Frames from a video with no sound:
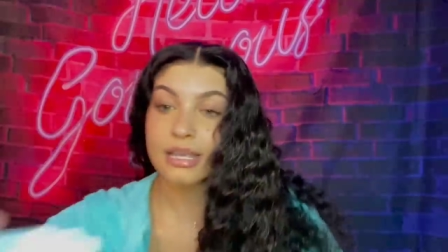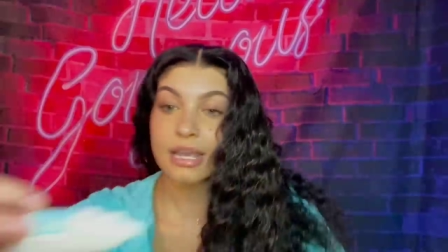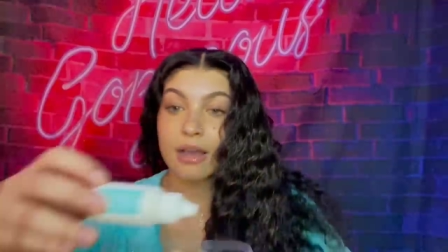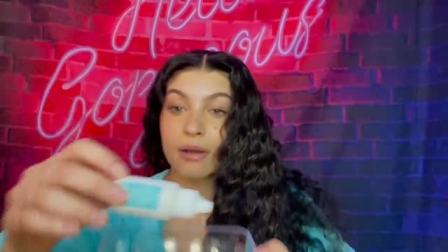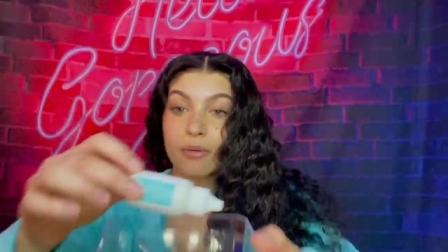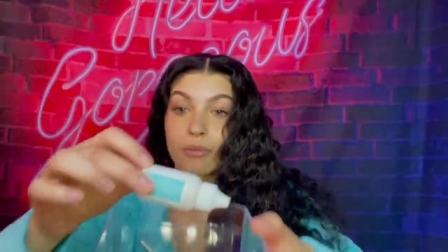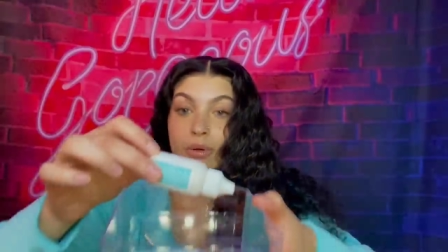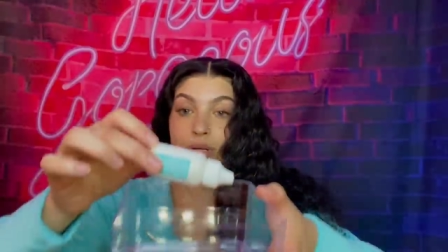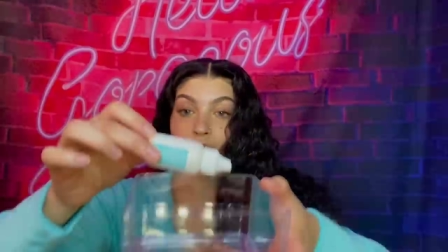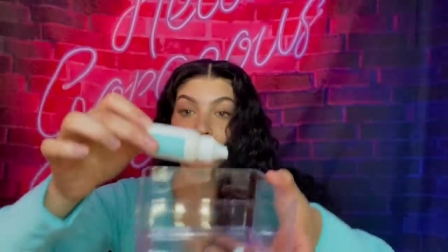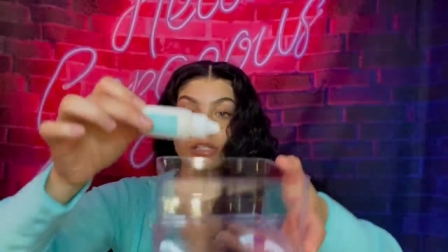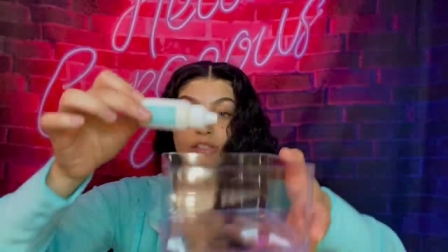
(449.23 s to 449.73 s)

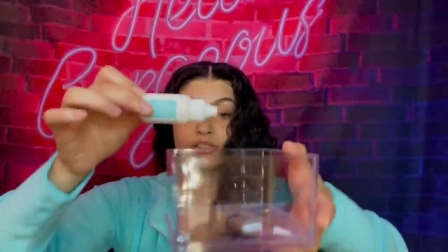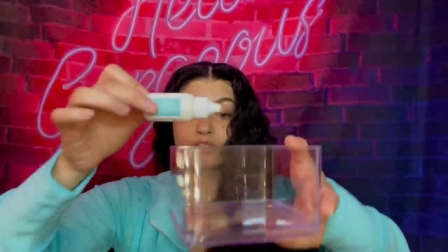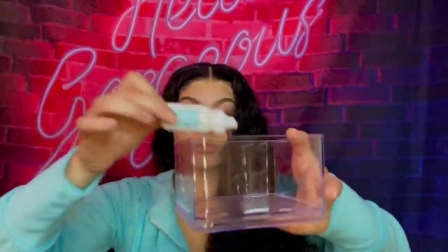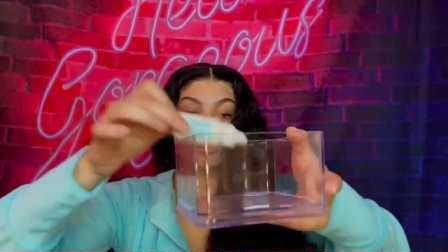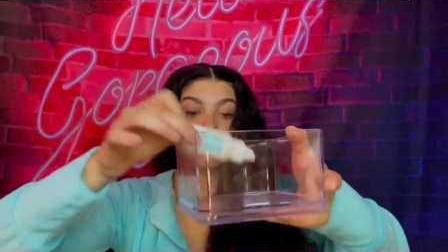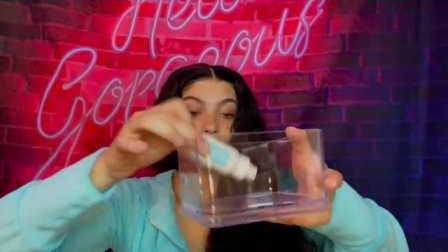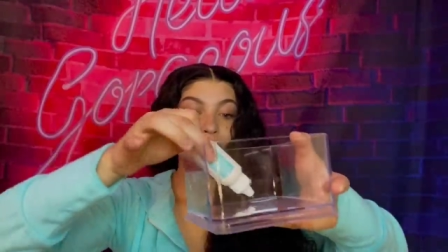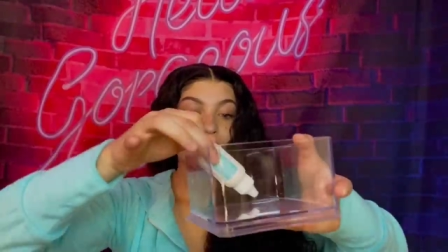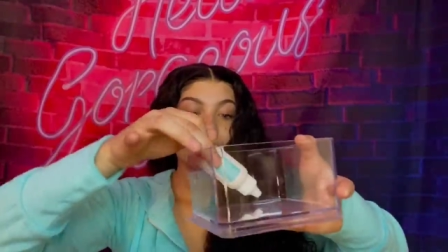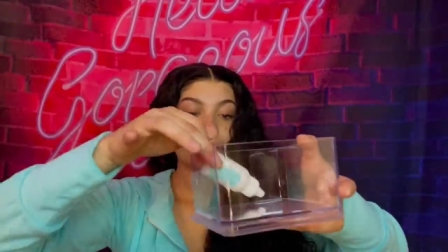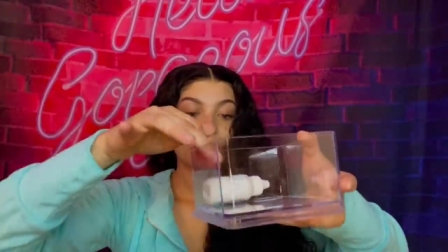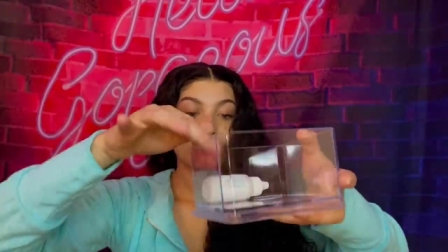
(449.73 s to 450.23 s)
wanna
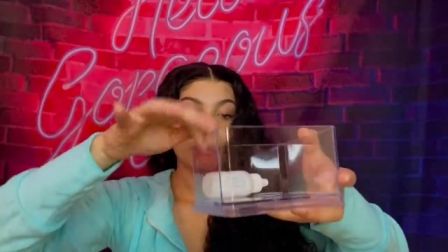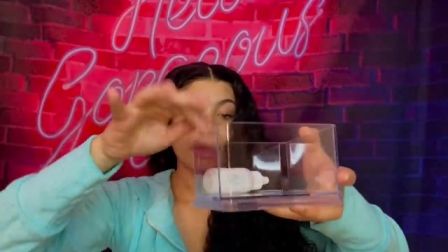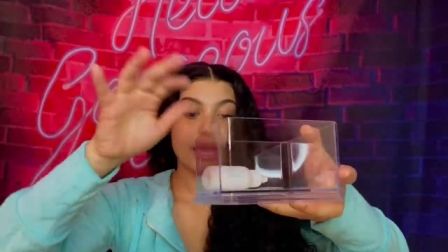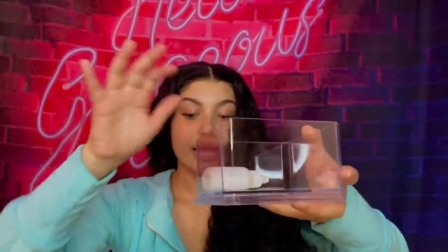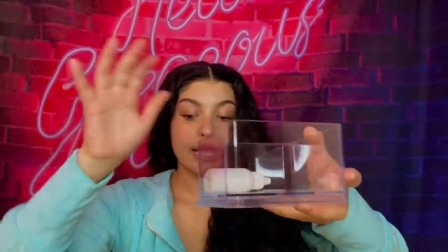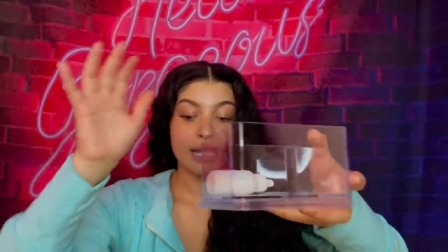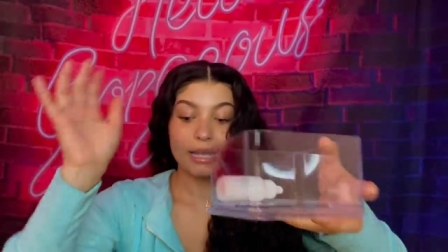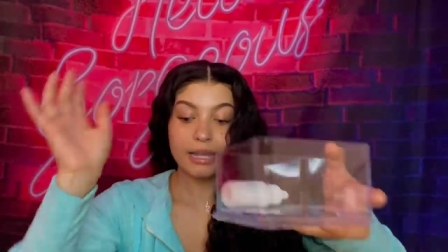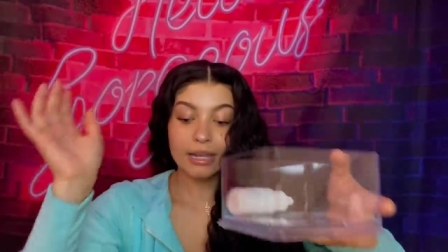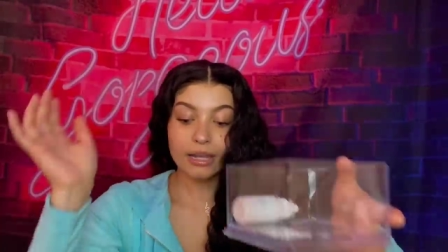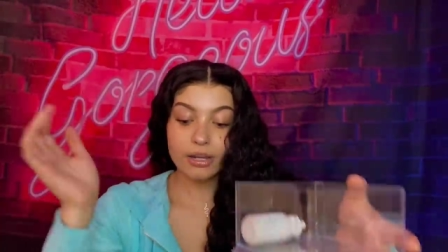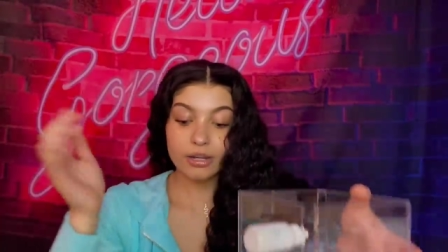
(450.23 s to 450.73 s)
store like my
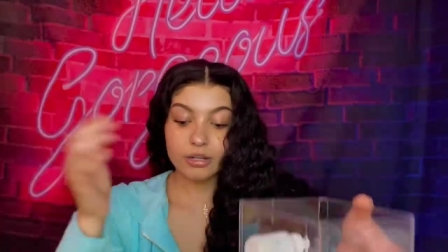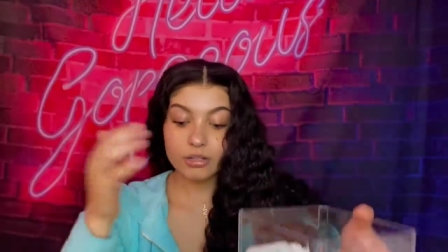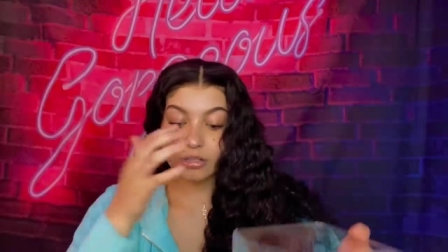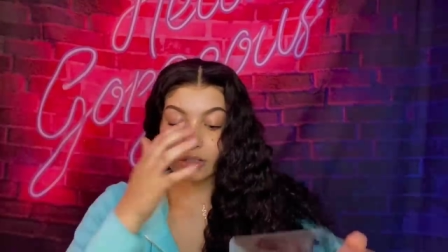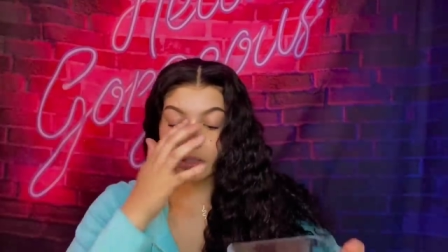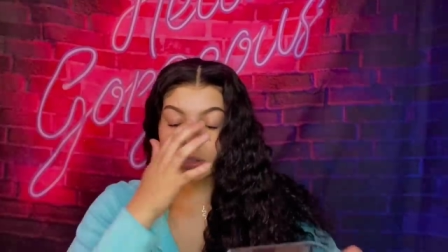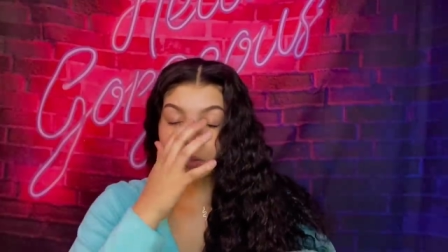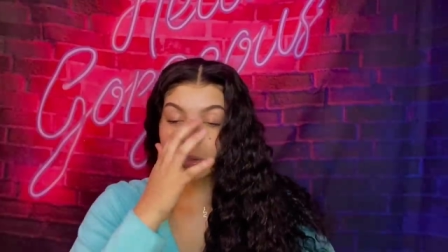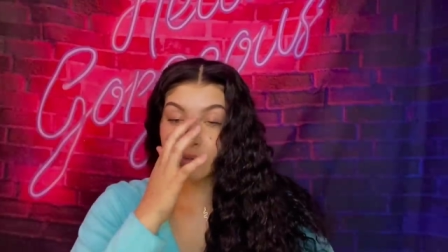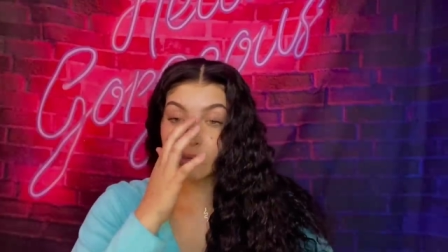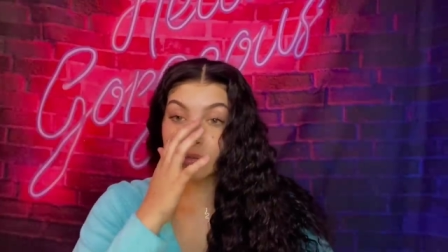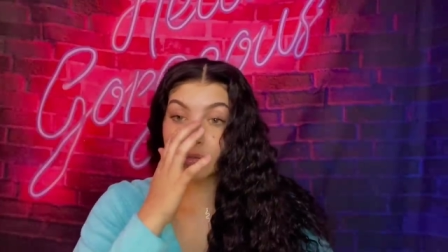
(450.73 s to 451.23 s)
hair
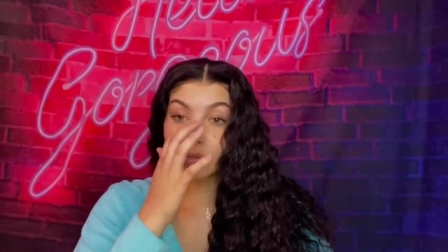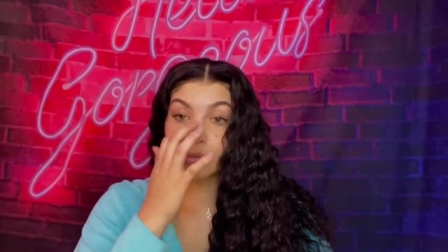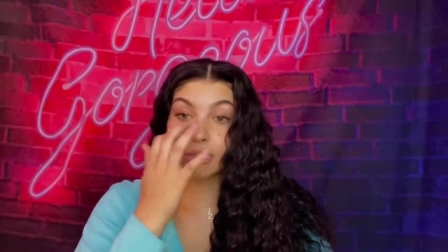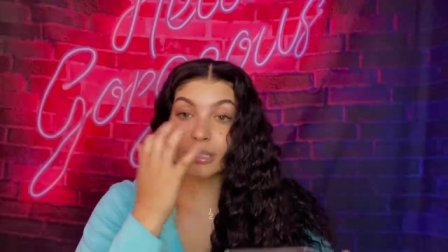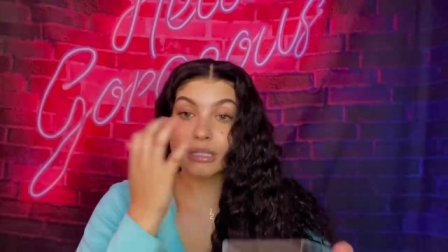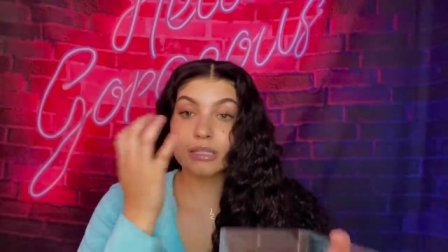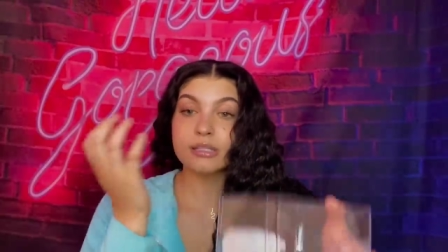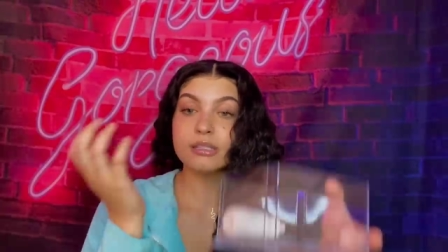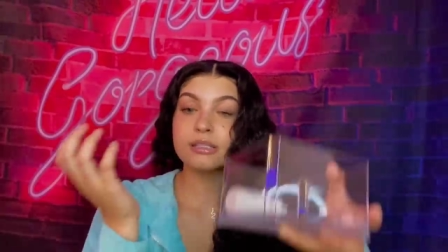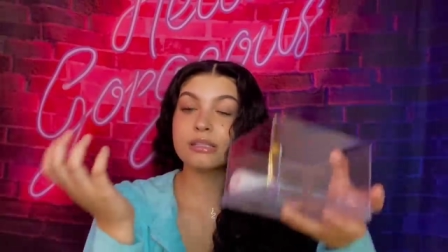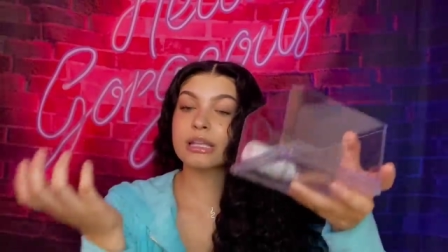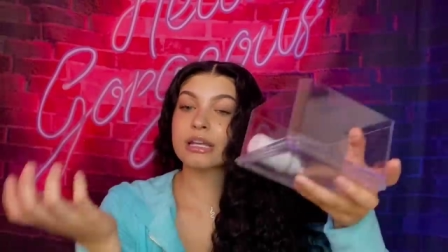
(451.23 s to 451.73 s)
glue
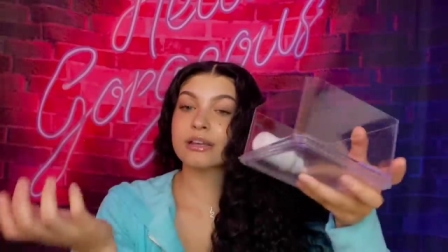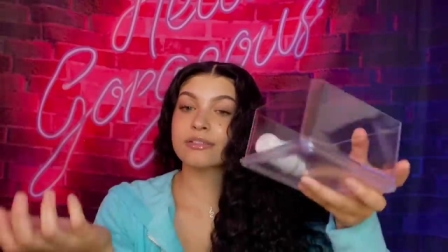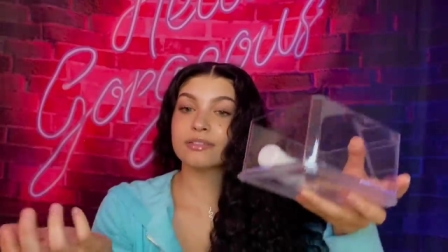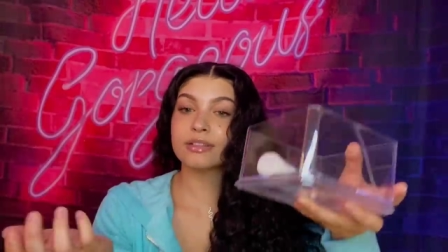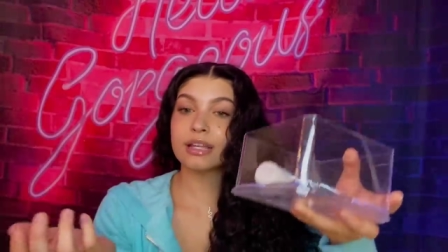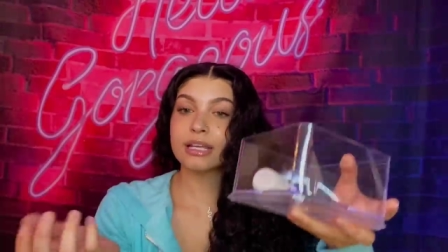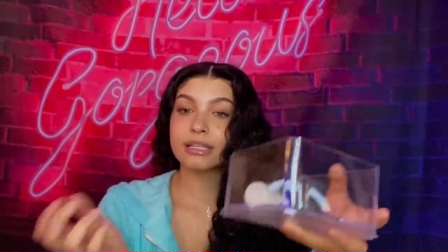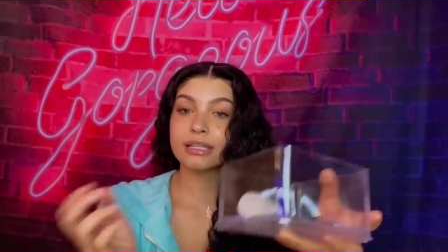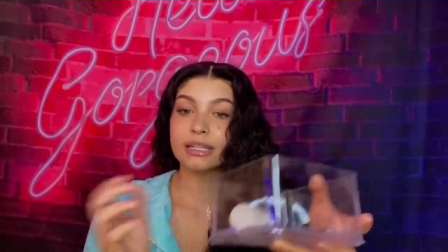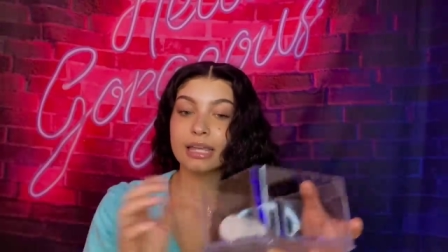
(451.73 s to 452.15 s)
and stuff like